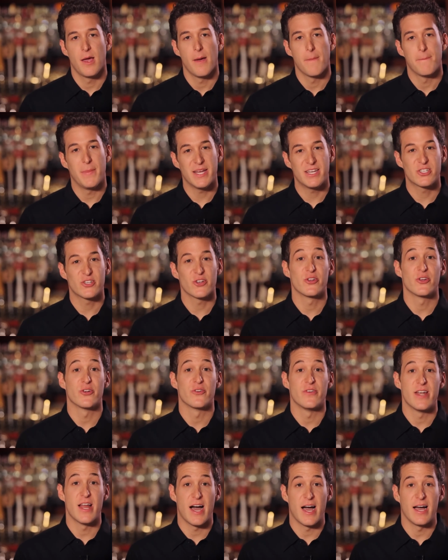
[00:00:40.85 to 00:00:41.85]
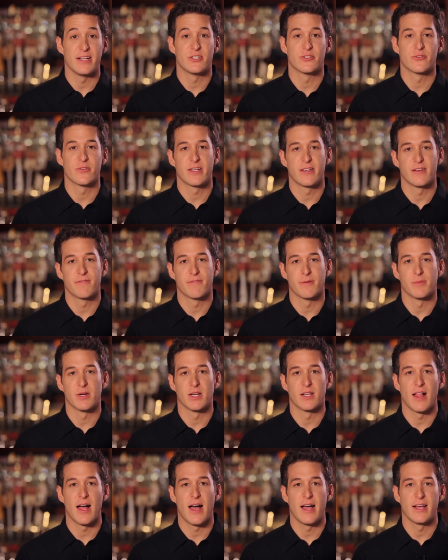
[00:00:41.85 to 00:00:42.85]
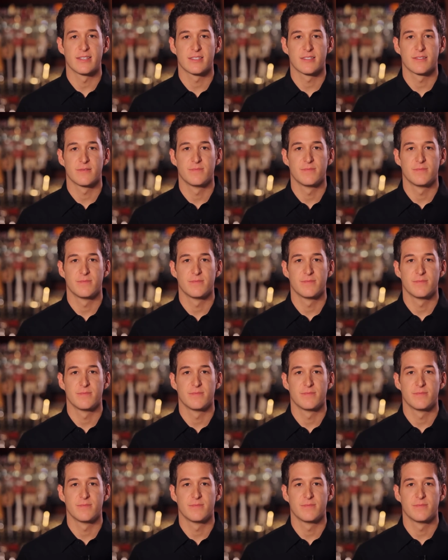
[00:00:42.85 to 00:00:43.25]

make sure you're not drinking from a glass.